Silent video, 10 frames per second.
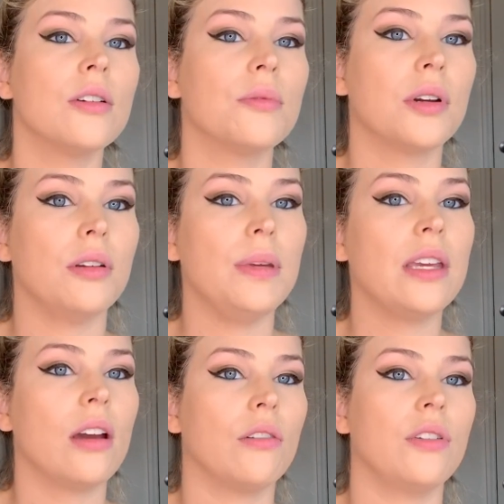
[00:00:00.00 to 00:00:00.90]
I'm gonna be
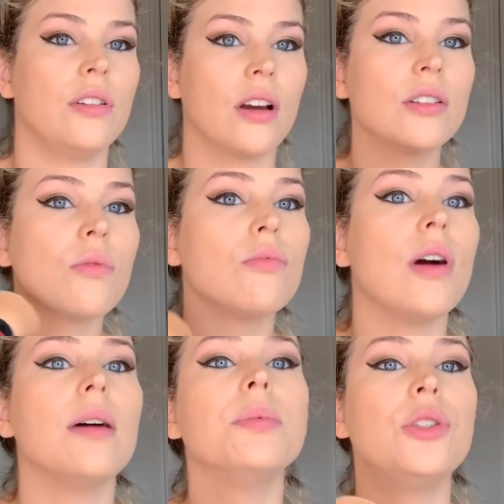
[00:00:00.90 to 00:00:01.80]
careful not to
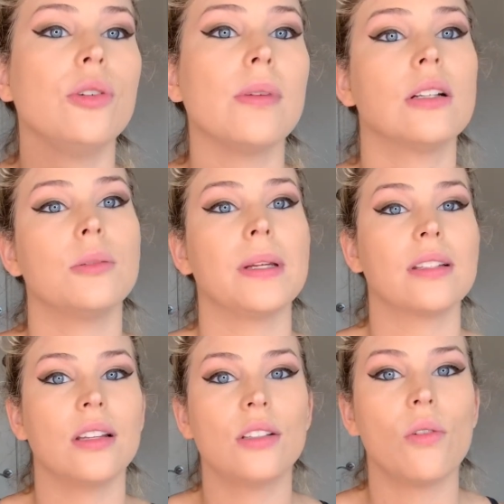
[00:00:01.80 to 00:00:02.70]
rub too much because
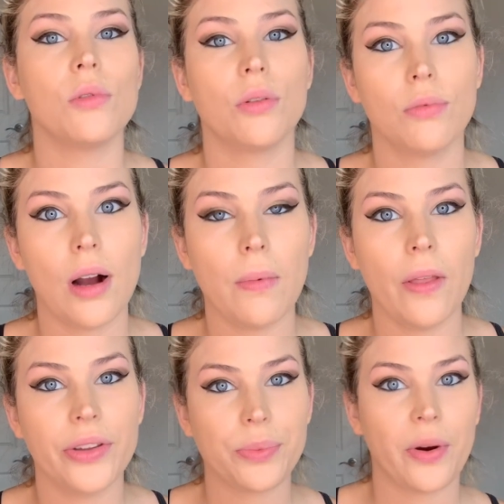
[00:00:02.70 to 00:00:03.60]
I don't wanna rub all
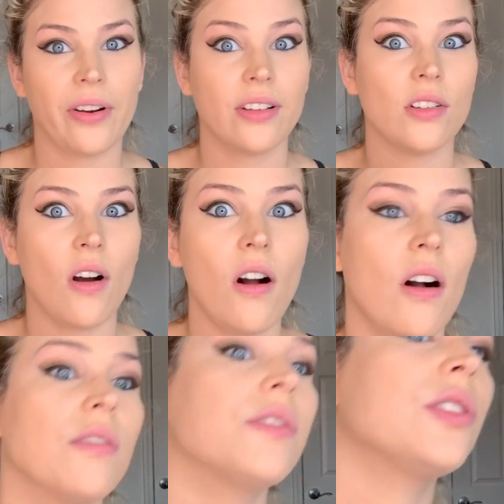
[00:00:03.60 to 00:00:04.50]
this product off.
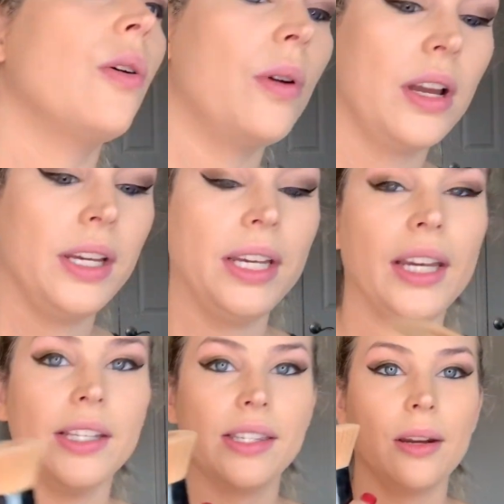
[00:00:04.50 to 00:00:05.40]
So
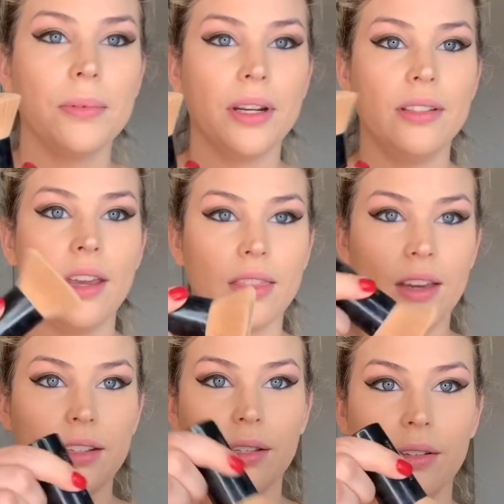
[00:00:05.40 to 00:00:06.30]
instead I'm gonna take
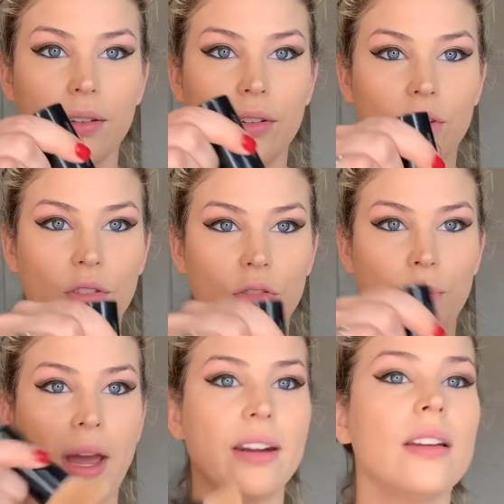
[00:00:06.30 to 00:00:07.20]
this,
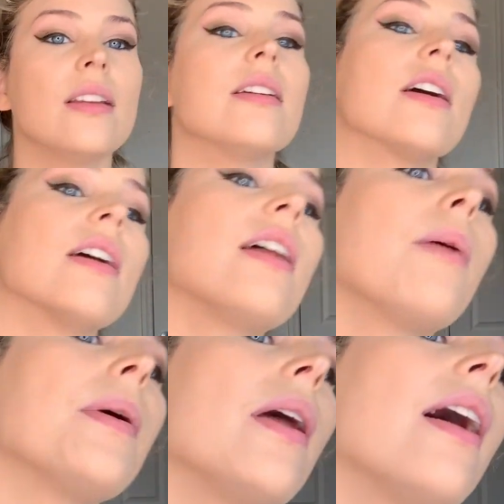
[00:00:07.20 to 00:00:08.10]
pat it in here, and
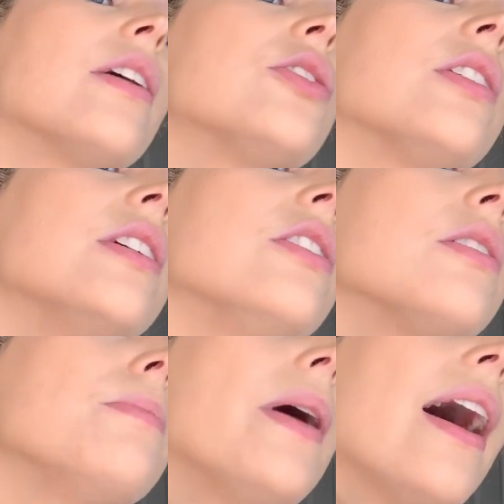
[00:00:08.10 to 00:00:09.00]
I'm gonna actually
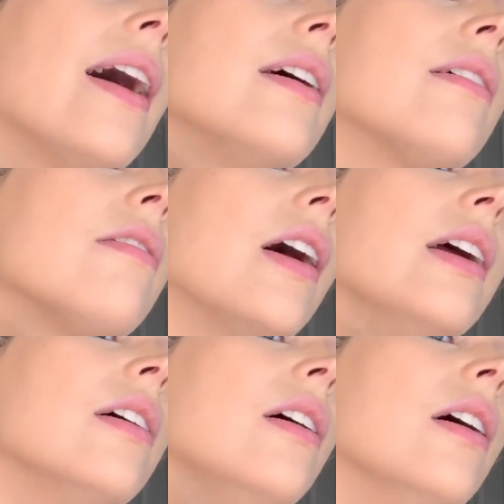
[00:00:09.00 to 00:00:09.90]
just pat it
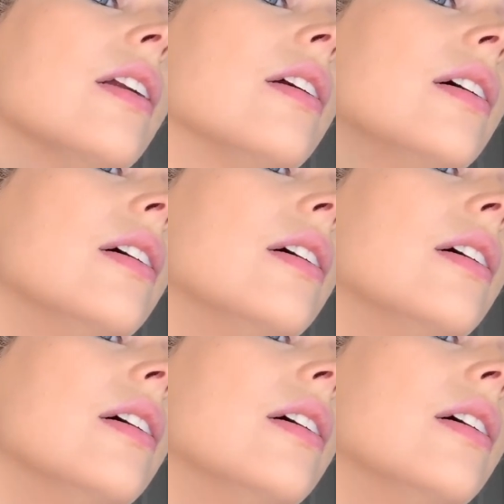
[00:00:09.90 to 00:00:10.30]
right on.